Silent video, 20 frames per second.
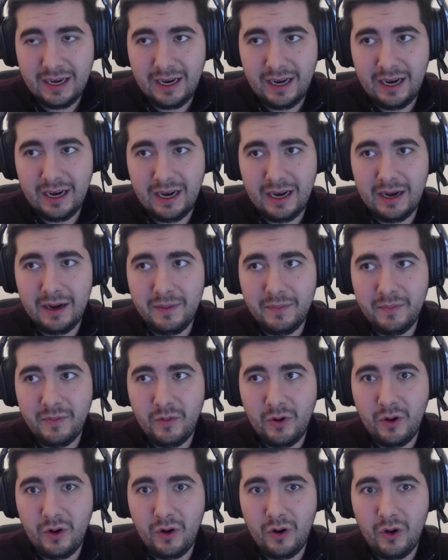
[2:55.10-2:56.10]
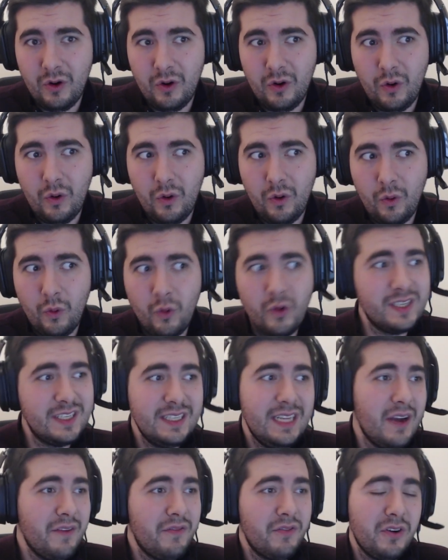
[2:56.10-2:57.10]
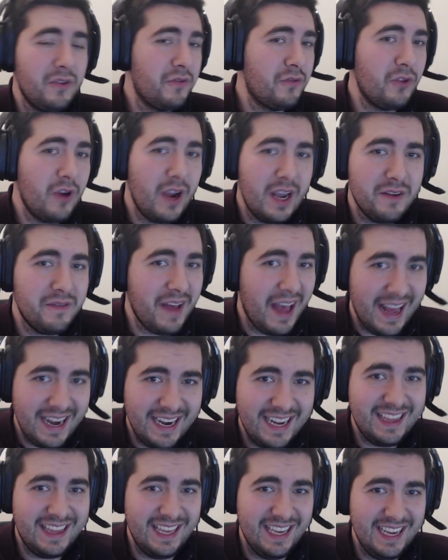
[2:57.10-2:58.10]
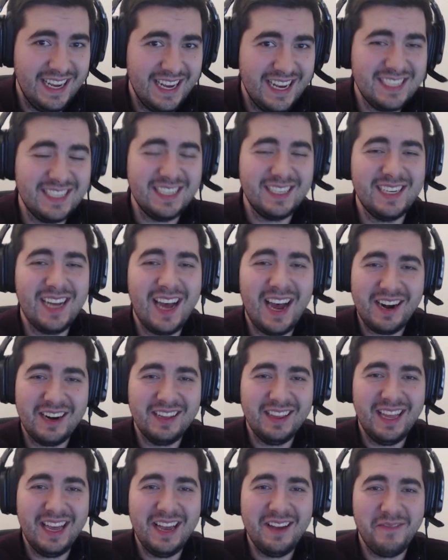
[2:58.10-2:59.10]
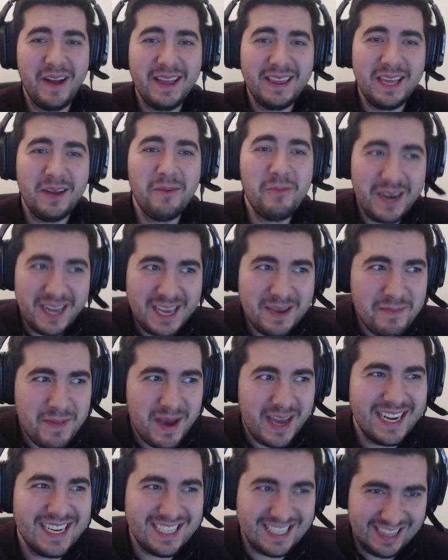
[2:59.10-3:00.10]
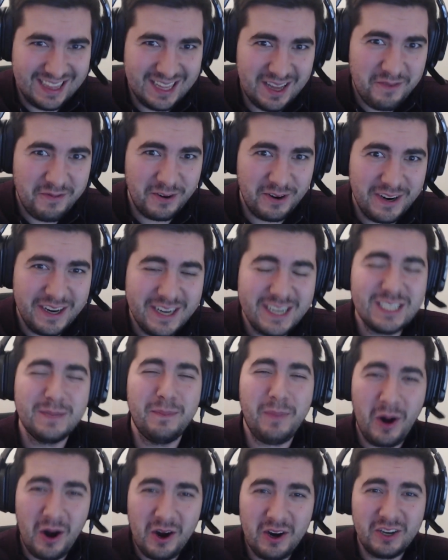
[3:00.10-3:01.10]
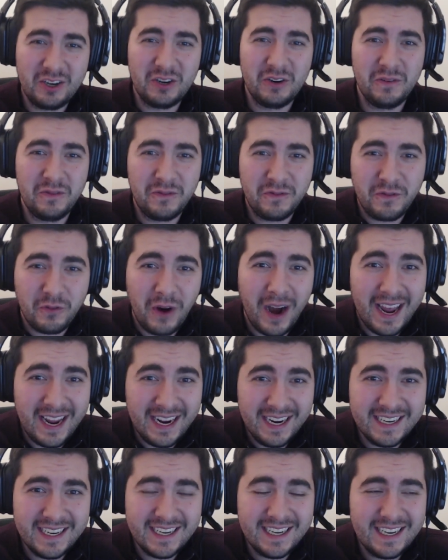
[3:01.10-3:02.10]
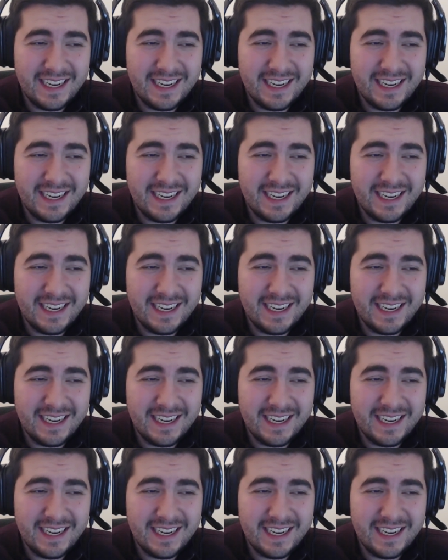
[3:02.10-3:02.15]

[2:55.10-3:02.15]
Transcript: was never afraid of anything his entire life. And then when he met his lover, his partner, Frank,